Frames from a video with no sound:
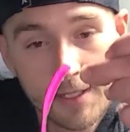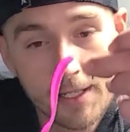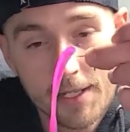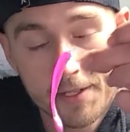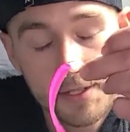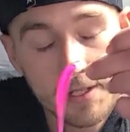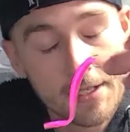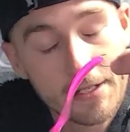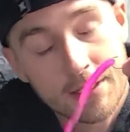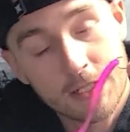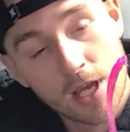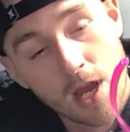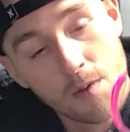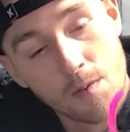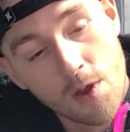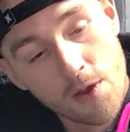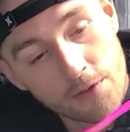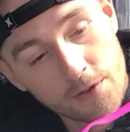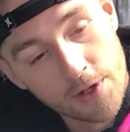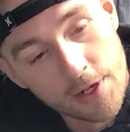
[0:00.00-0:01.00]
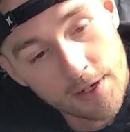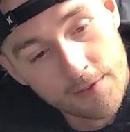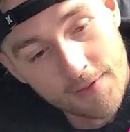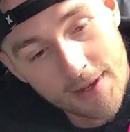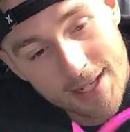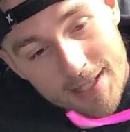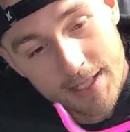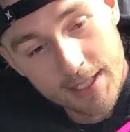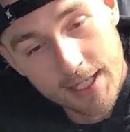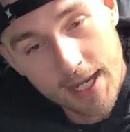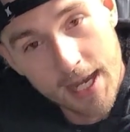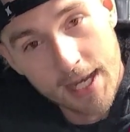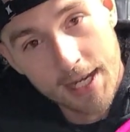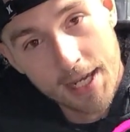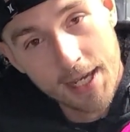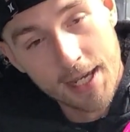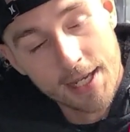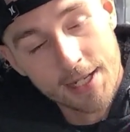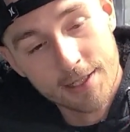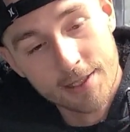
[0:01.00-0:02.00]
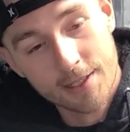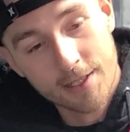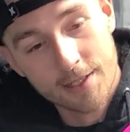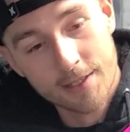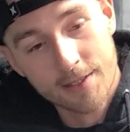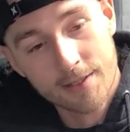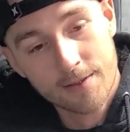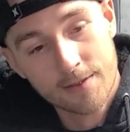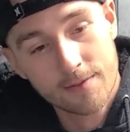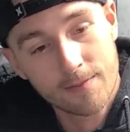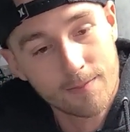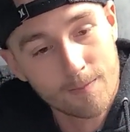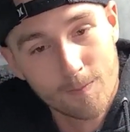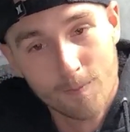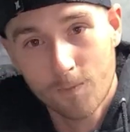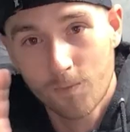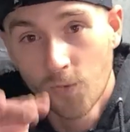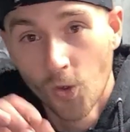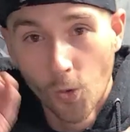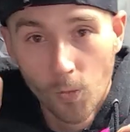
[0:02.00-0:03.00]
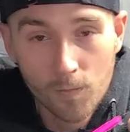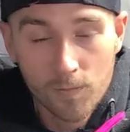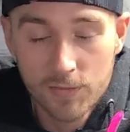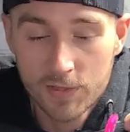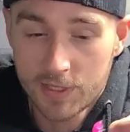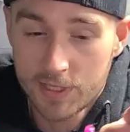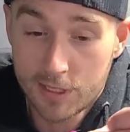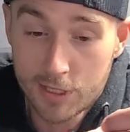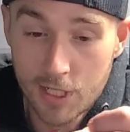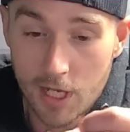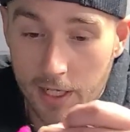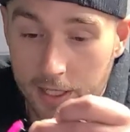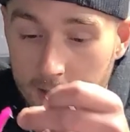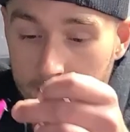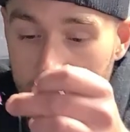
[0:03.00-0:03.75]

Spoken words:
and they just come over to investigate it and just suck